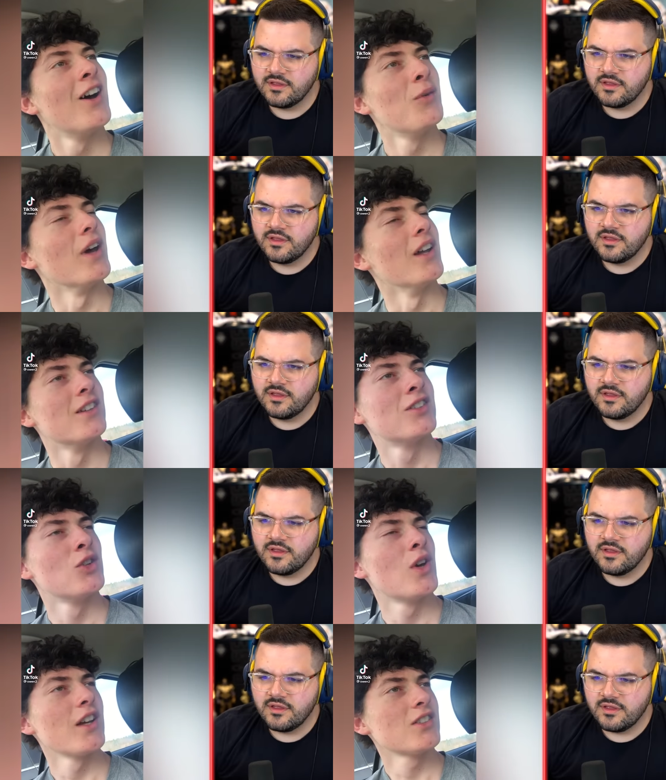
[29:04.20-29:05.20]
Speaker 1: Wait, so
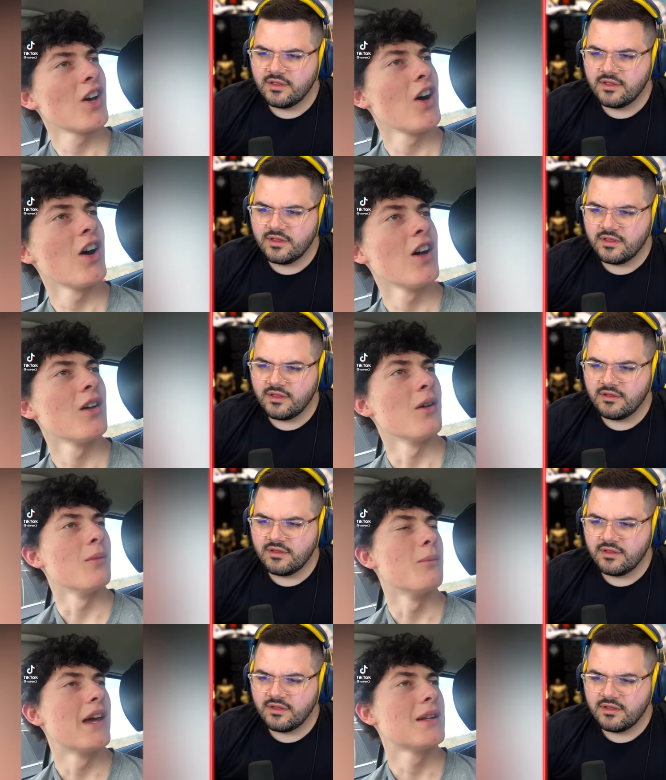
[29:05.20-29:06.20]
you guys call
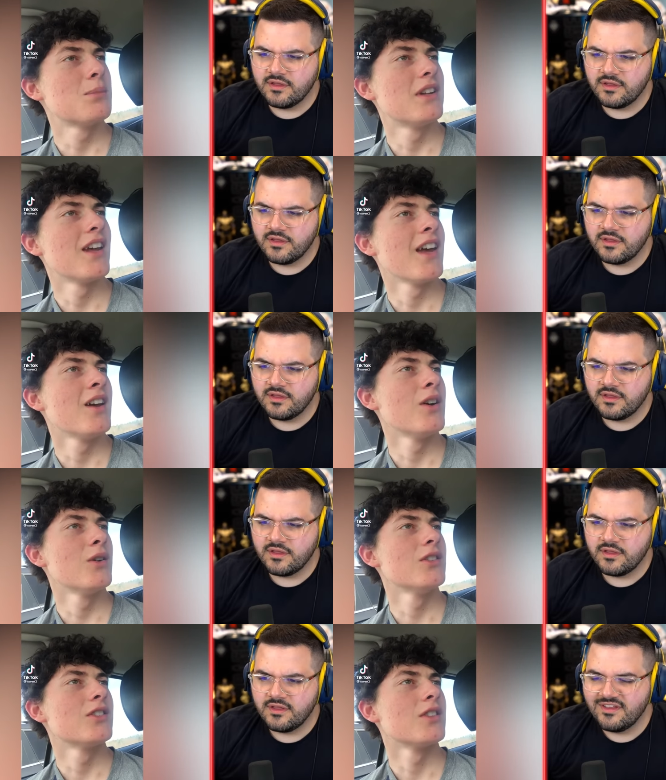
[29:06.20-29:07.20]
baked
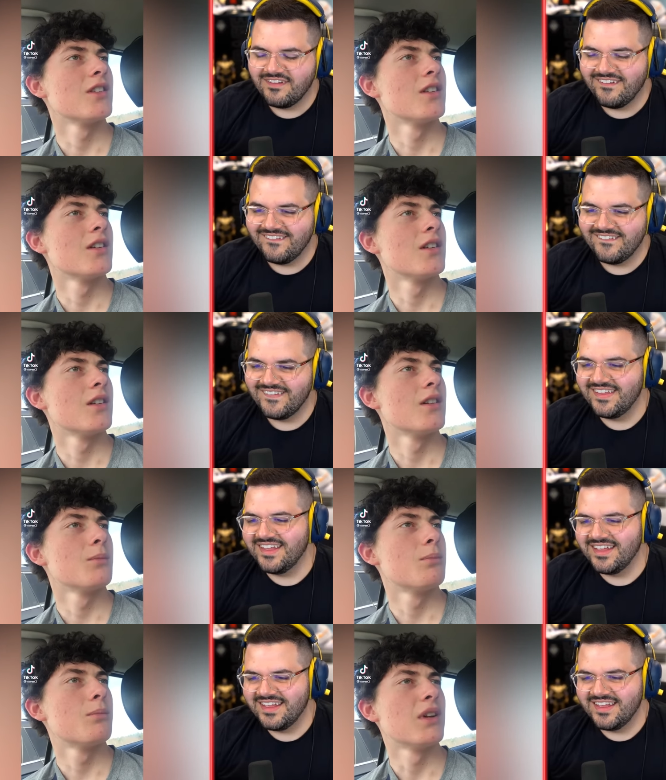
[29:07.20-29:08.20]
potatoes
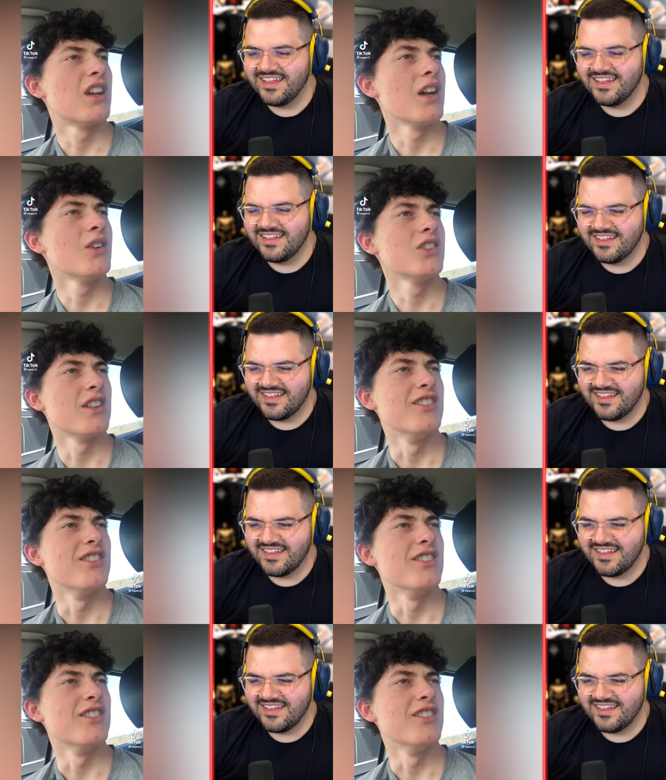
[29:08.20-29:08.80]
potatoes in a